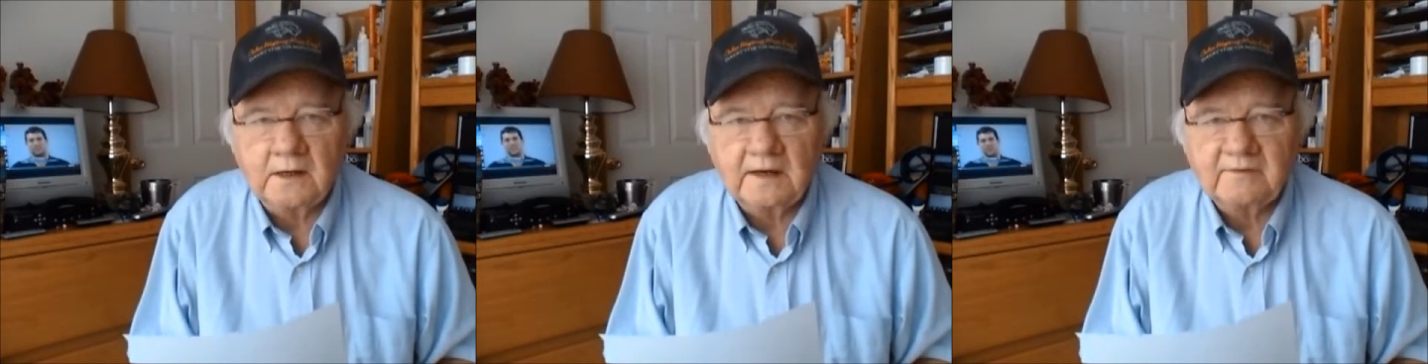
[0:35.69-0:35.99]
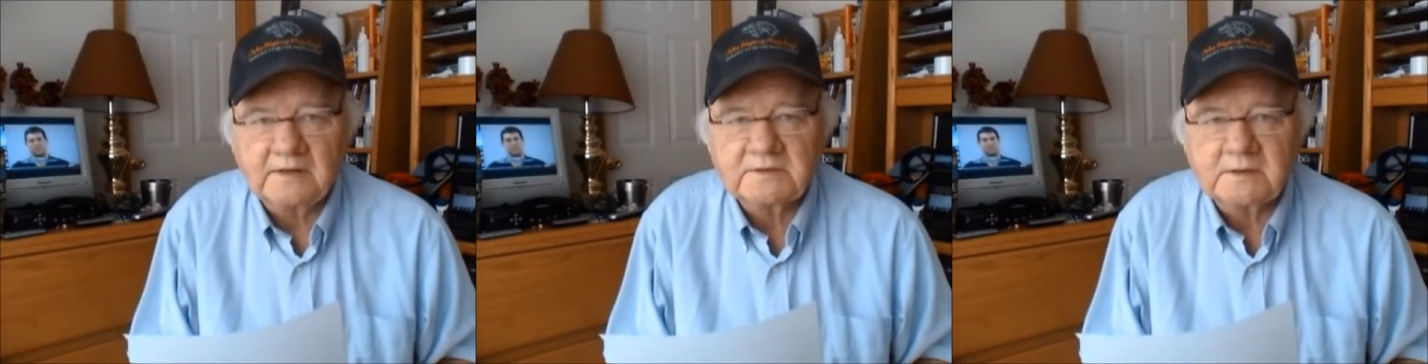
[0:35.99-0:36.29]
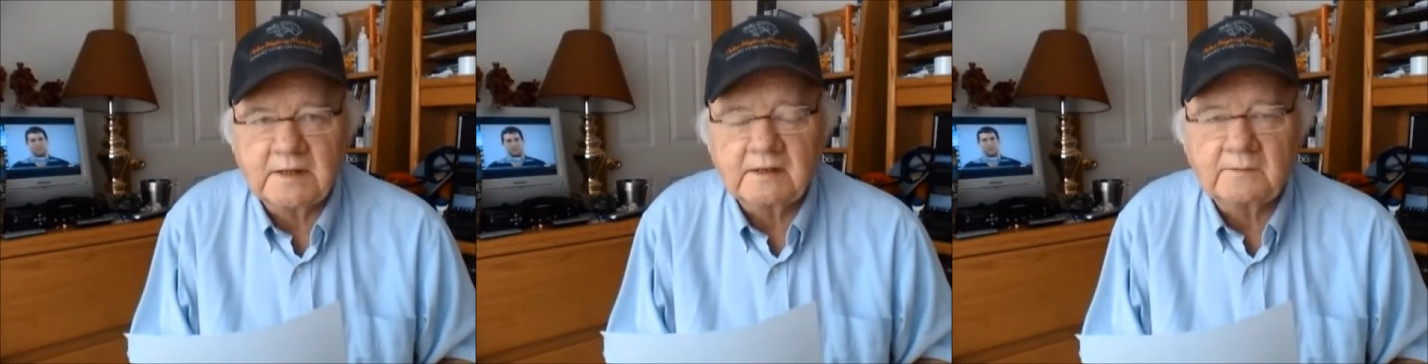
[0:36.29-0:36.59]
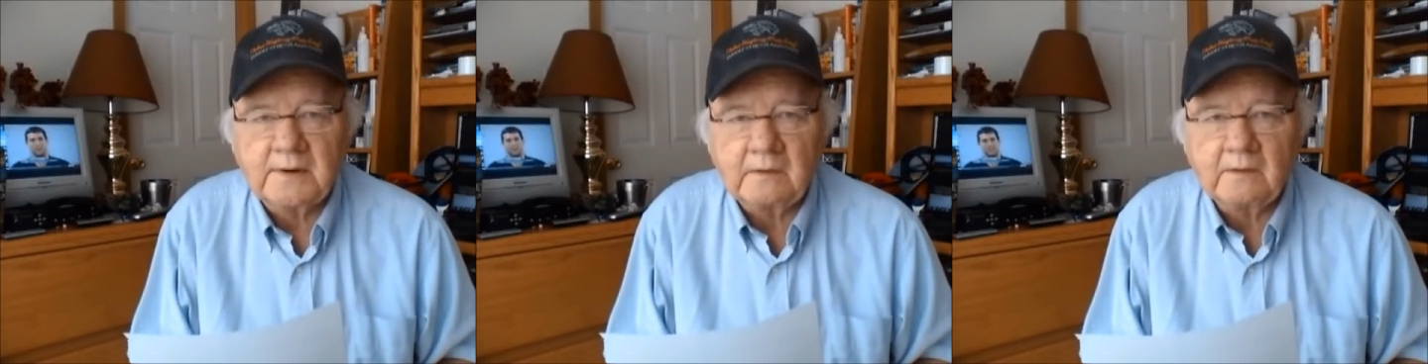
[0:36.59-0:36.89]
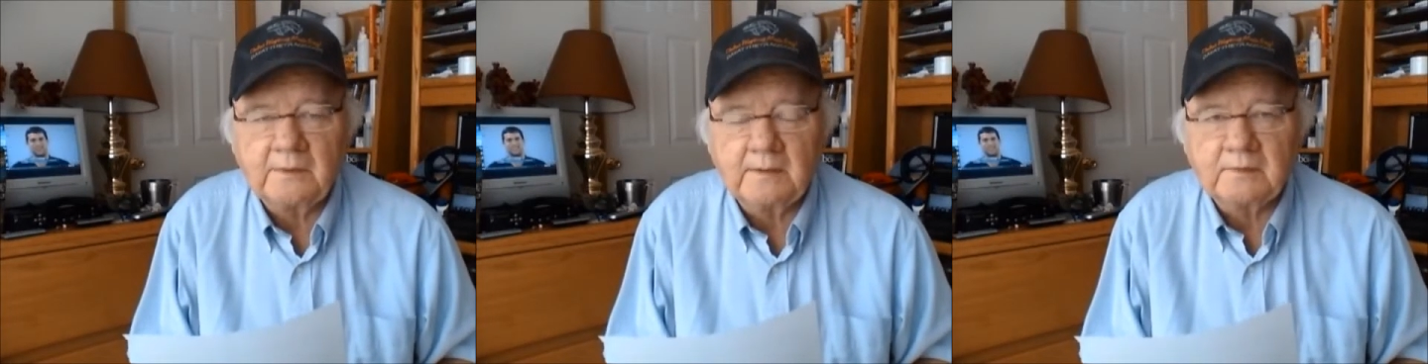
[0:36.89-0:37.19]
I've isolated a power
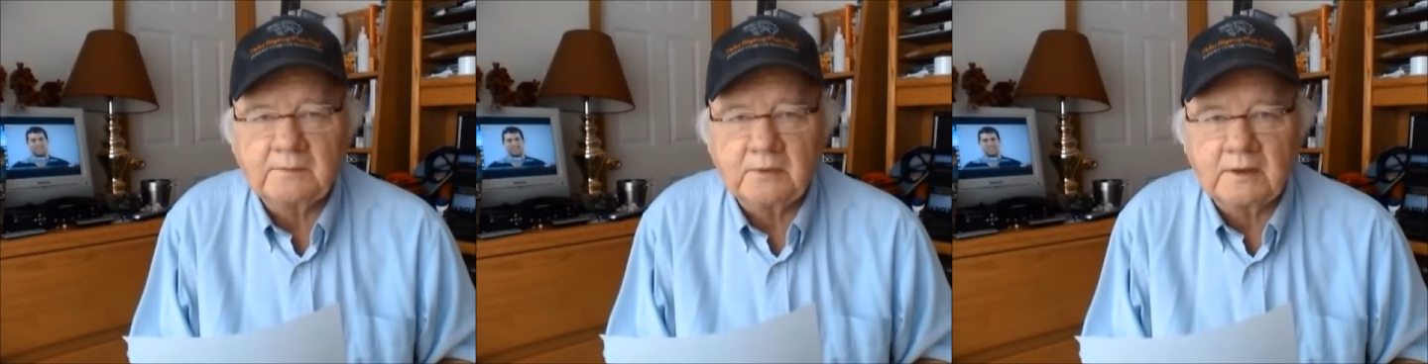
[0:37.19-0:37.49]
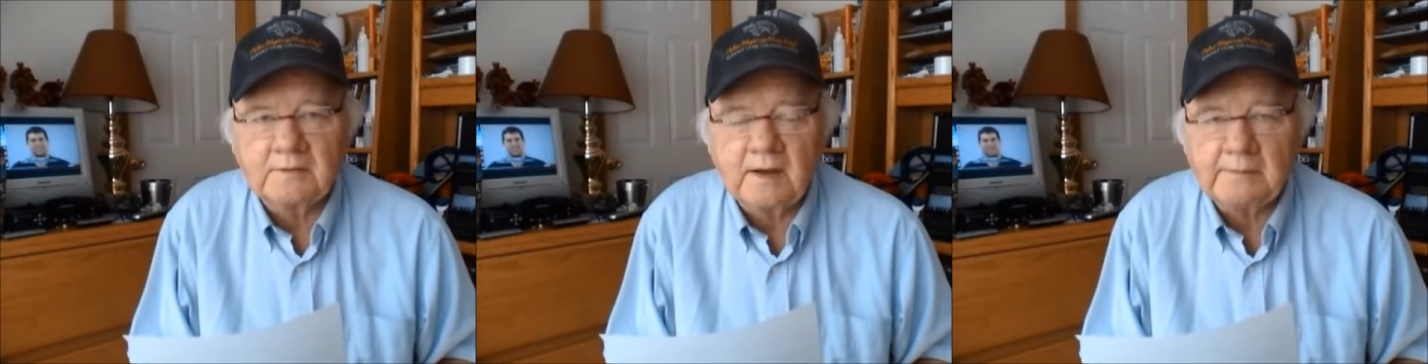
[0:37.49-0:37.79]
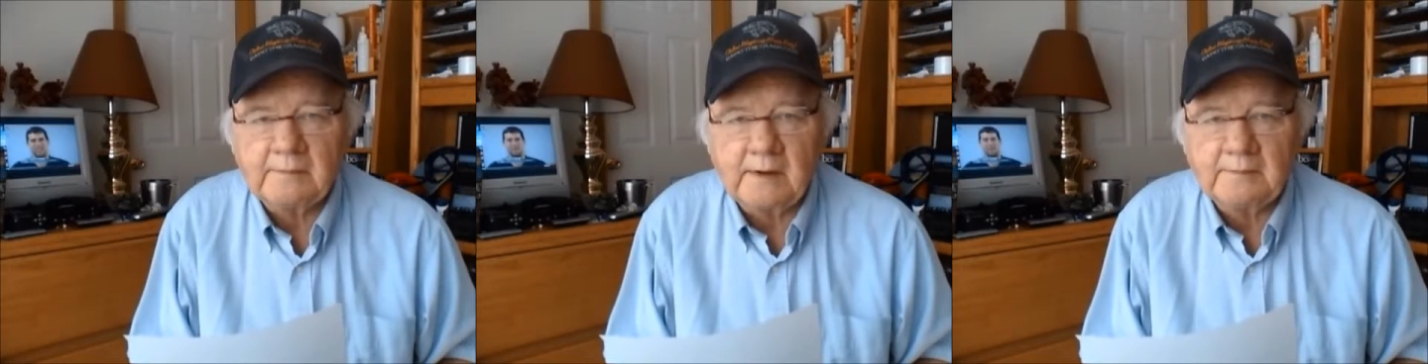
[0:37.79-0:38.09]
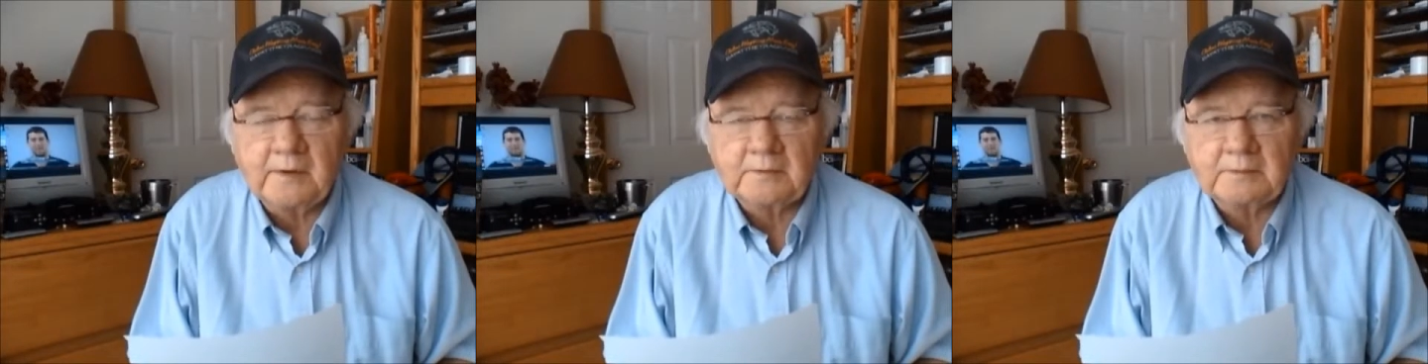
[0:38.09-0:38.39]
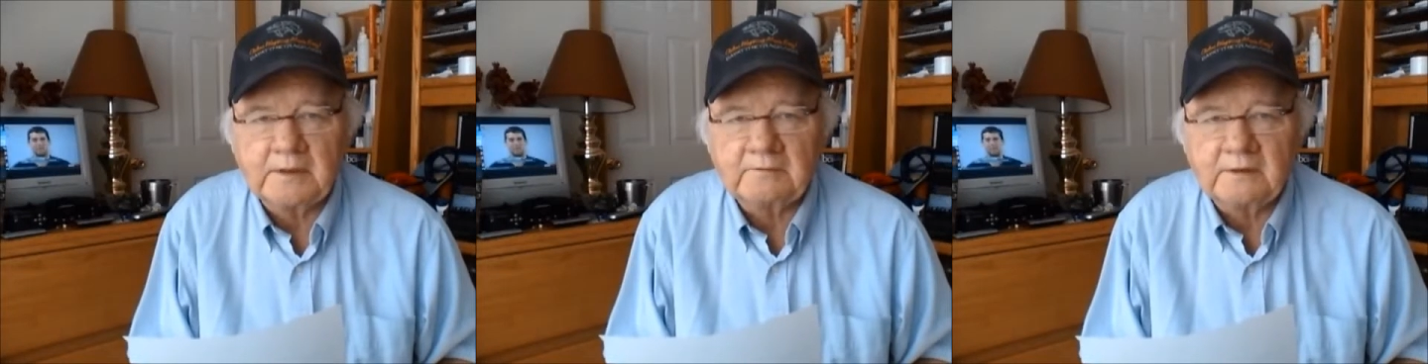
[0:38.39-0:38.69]
pup to put on top of my
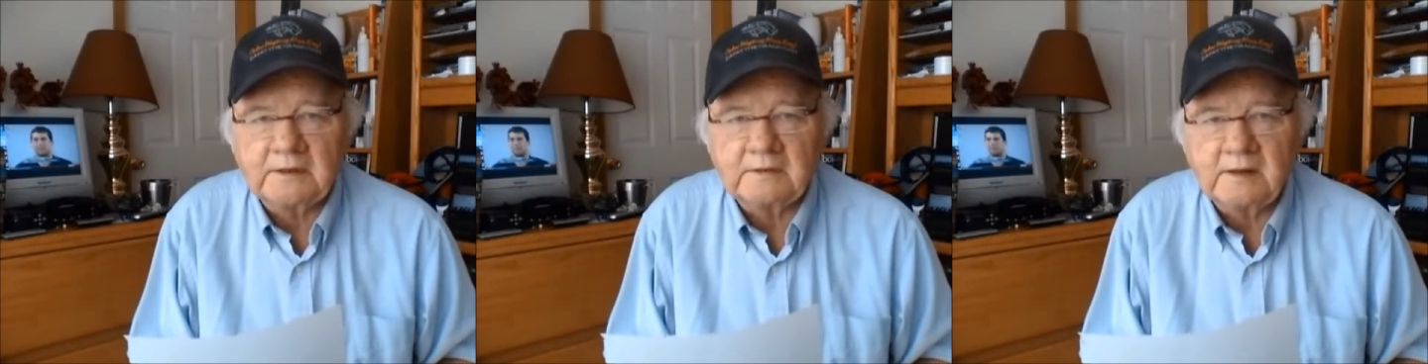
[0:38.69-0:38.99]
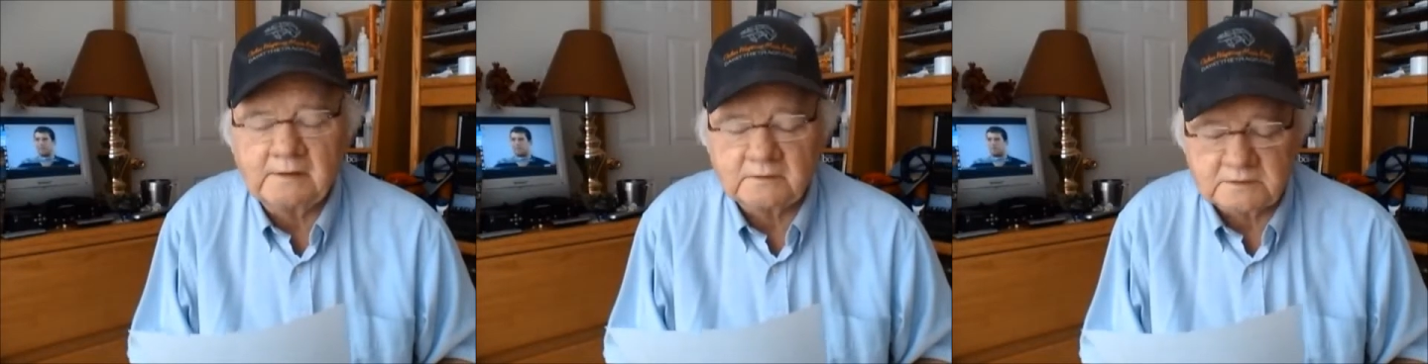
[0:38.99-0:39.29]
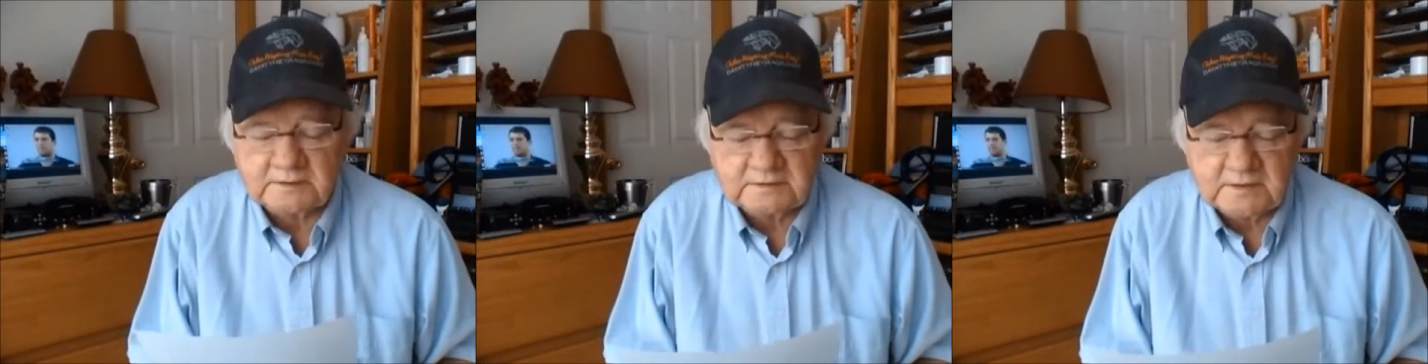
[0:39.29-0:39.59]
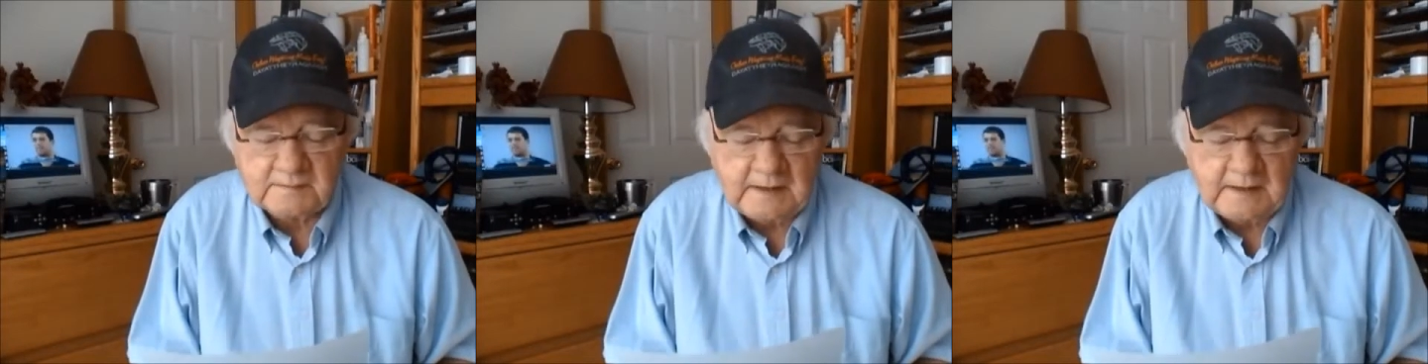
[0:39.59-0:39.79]
multiple entry contenders list.